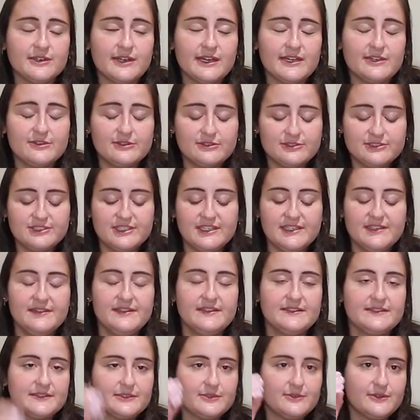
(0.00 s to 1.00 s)
I crocheted
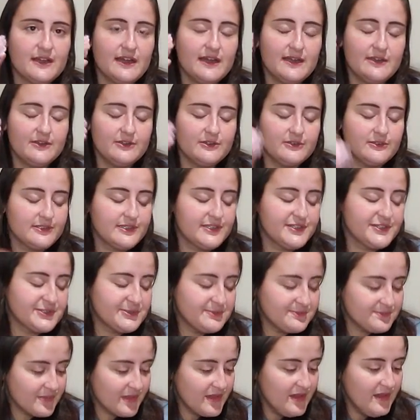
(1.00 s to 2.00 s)
this little guy
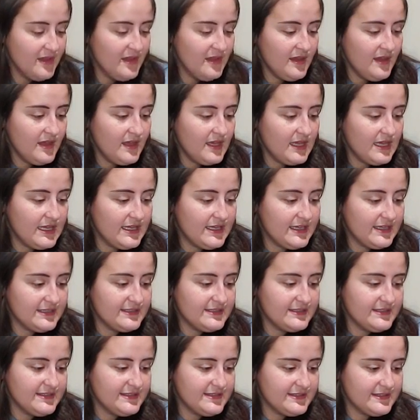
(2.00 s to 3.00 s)
earlier.
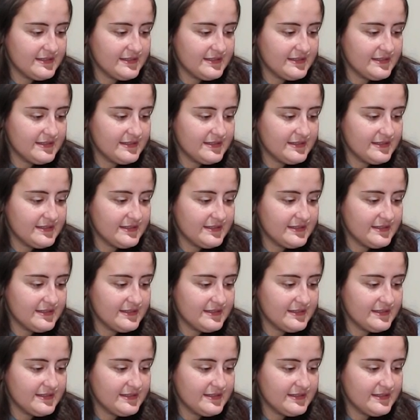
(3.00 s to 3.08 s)
And